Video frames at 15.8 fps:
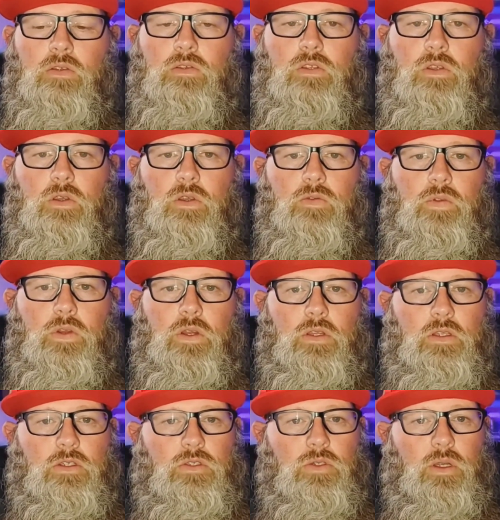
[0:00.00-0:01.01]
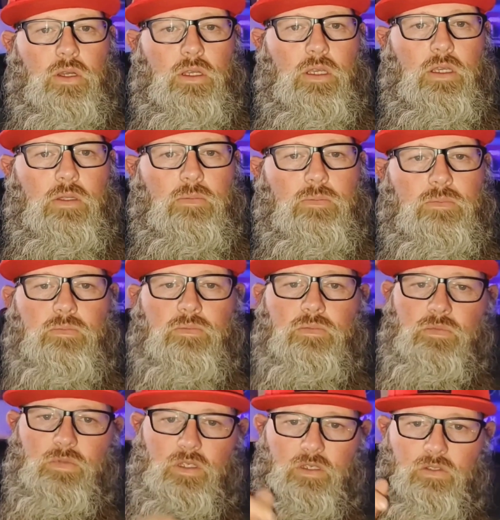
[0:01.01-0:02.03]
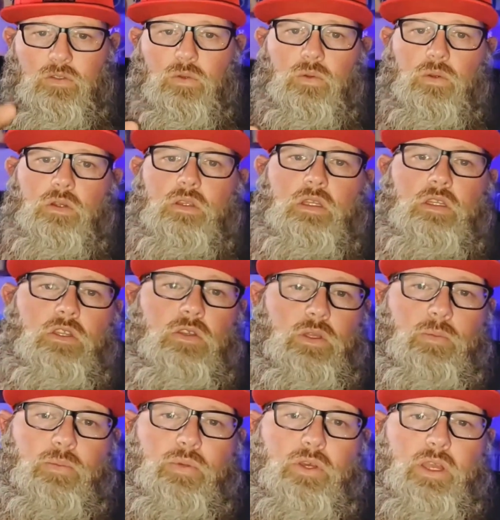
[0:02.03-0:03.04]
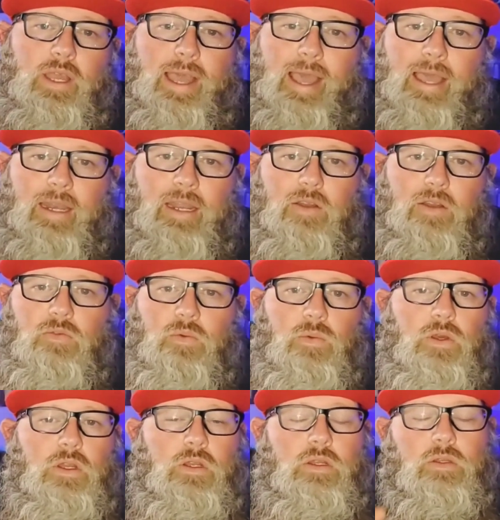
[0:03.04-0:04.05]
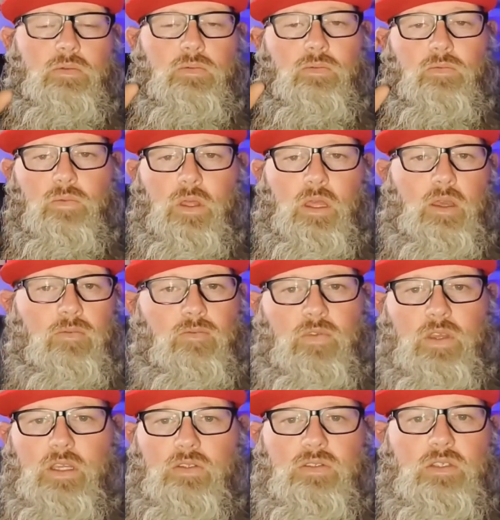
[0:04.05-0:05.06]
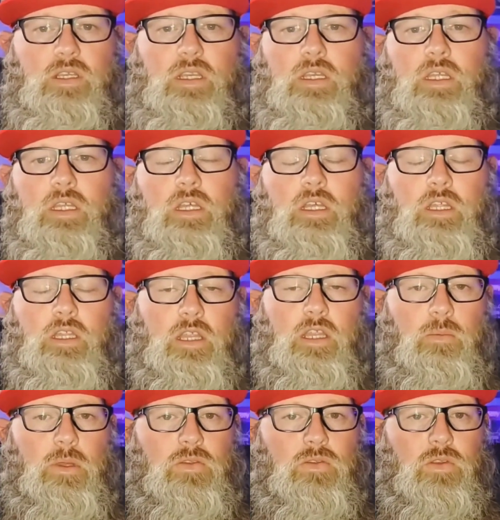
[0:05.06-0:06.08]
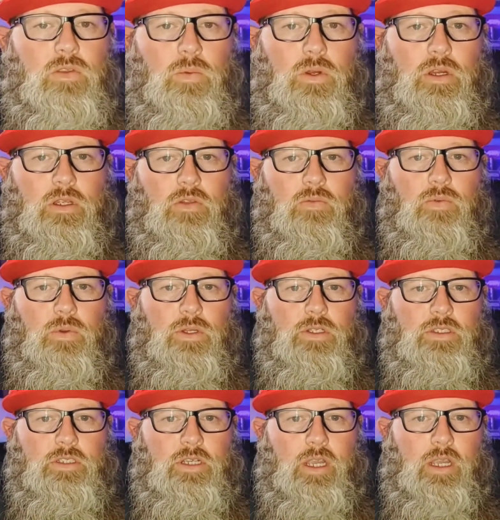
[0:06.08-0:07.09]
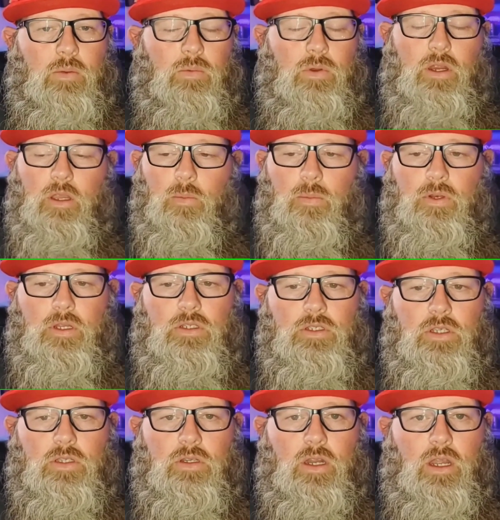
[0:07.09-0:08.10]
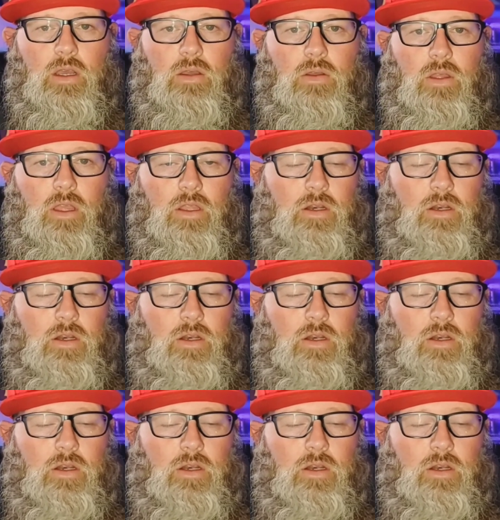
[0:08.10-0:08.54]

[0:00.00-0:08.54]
So if you're on the Truck It Discord, then you can put @everyone and VC. That means that we're in the voice chat. We're helping each other out.